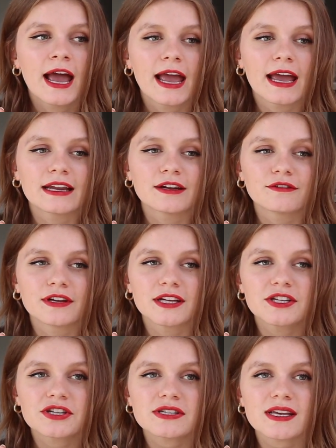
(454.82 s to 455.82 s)
and it
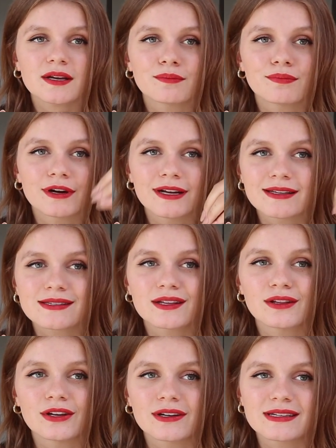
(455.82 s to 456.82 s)
really just like brings the
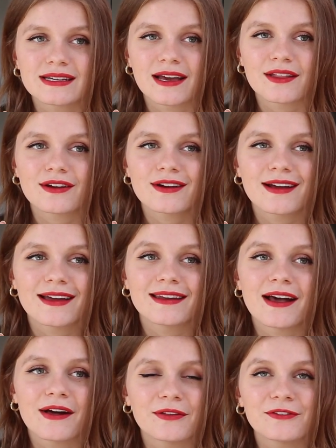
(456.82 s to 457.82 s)
look together and
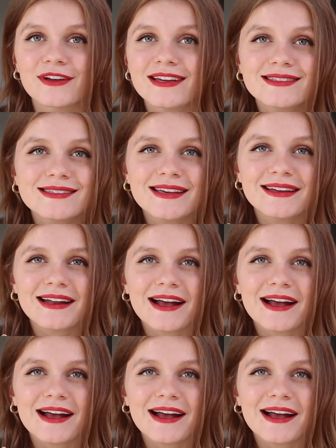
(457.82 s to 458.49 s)
elevates it.